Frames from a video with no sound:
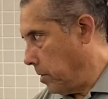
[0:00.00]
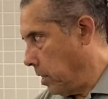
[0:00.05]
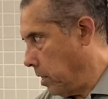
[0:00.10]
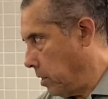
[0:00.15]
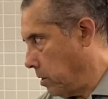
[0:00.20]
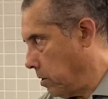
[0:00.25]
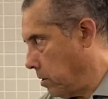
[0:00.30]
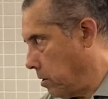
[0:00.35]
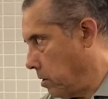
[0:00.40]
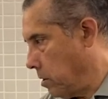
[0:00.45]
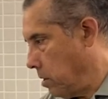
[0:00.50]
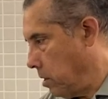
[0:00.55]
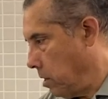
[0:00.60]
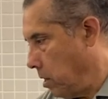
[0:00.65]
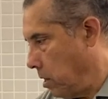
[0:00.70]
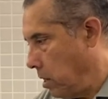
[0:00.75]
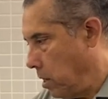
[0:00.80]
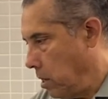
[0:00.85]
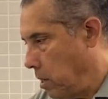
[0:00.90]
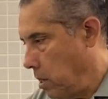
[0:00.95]
mirror.
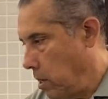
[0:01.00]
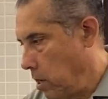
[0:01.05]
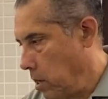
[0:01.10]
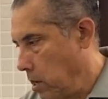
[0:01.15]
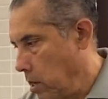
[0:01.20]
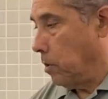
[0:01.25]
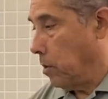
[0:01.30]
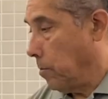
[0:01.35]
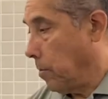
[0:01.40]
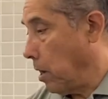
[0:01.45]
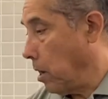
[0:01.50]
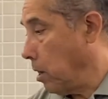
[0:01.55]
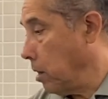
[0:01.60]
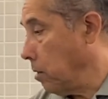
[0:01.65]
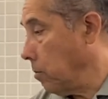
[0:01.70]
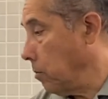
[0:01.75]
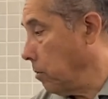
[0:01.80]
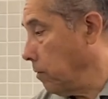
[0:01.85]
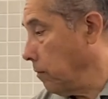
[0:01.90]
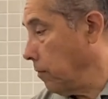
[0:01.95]
The
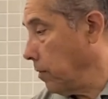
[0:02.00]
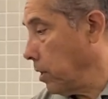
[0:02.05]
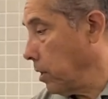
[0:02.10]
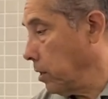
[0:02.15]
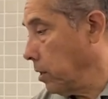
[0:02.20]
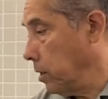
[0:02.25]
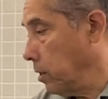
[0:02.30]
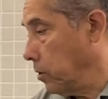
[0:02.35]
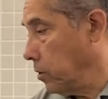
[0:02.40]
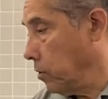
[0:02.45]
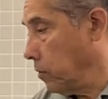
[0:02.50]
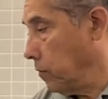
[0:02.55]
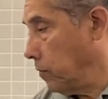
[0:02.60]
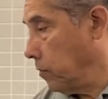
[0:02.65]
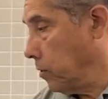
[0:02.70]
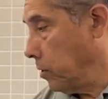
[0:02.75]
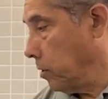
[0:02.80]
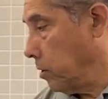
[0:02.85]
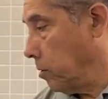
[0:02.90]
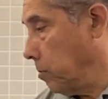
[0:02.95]
bottom reflecting surface
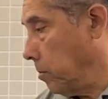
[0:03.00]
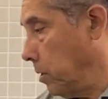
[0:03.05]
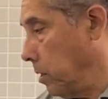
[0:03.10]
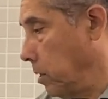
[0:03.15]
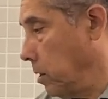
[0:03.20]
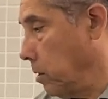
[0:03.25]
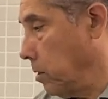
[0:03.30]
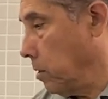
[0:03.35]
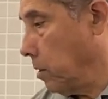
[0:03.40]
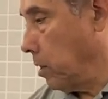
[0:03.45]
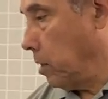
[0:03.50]
of the mirror